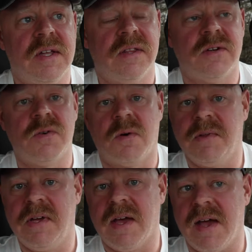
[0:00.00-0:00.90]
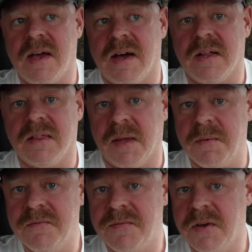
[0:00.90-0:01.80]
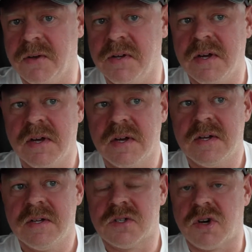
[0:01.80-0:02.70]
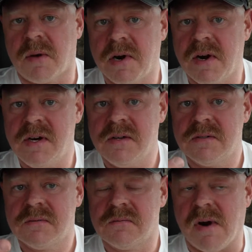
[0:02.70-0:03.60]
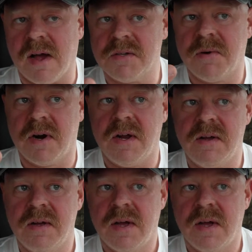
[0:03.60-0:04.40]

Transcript: there's normally a uh, lemon-filled, strawberry, raspberry,